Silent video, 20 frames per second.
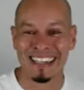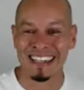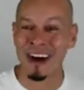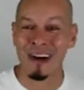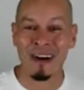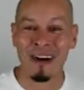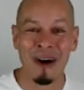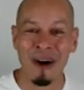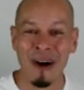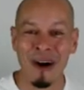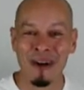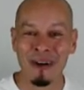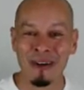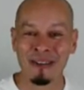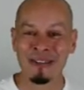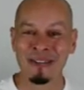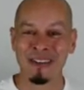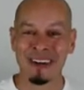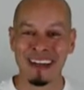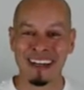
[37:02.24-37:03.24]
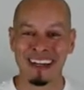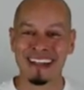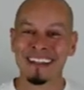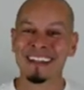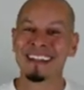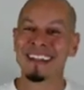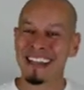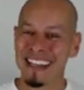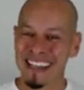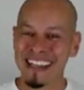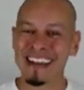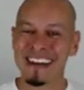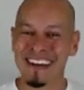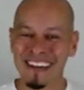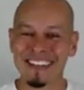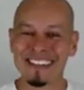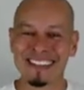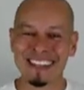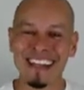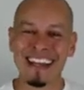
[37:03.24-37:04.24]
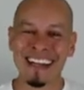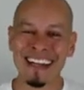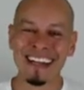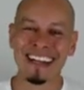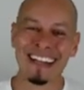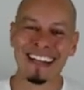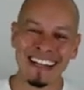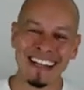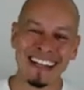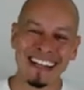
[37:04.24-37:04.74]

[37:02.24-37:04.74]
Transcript: go home. You know what I'm saying?